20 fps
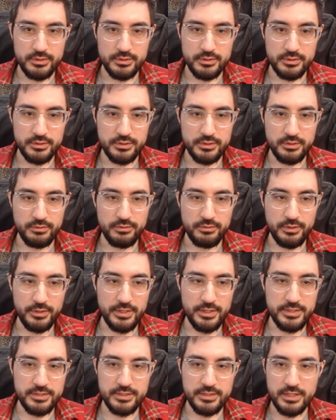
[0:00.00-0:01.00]
It's a
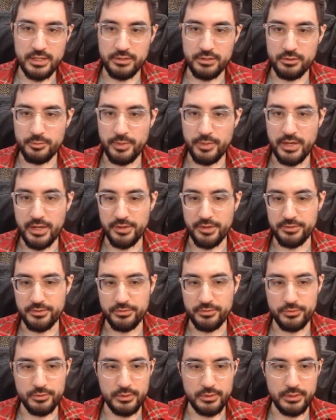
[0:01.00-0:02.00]
very standard
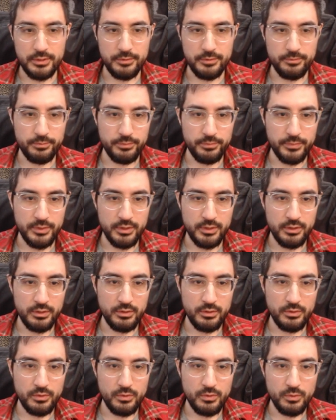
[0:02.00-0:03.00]
passive tree.
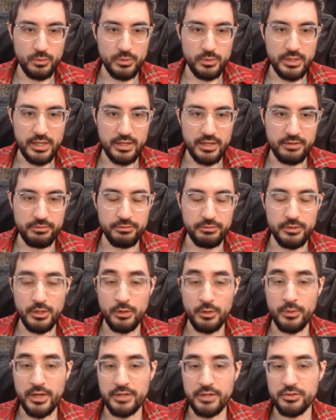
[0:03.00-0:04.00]
We have
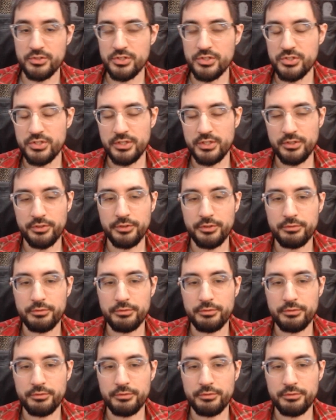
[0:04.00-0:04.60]
no energy shield. The